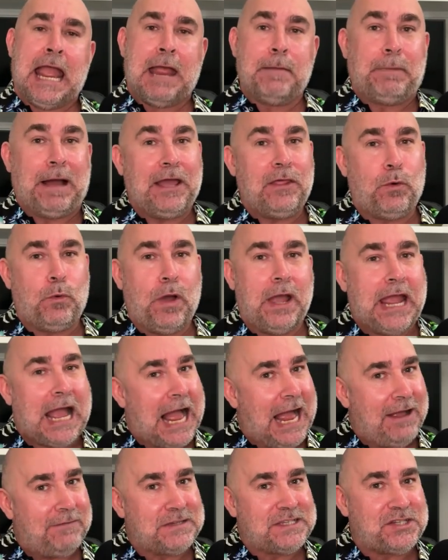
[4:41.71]
And by the way,
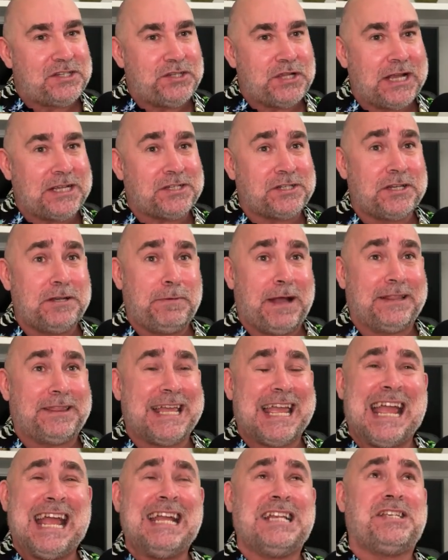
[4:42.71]
I have a suggestion about
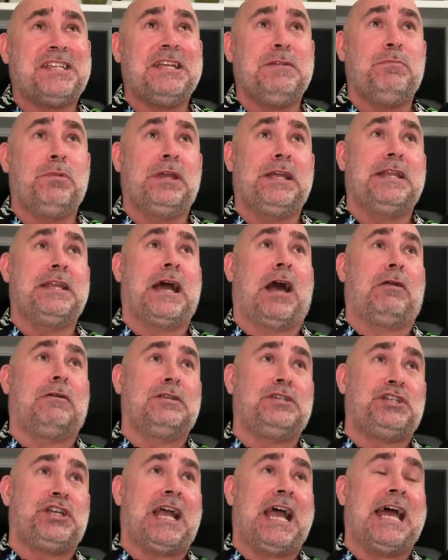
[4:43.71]
the $18
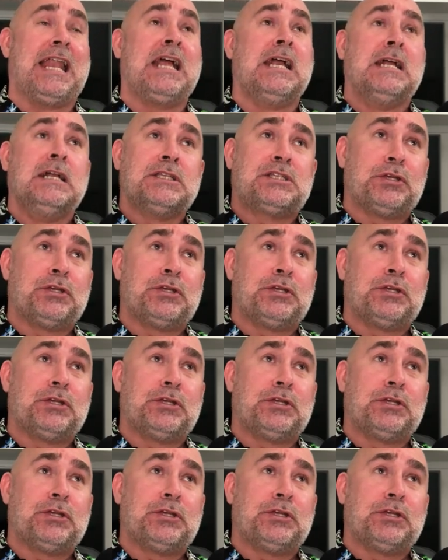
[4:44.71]
million jet.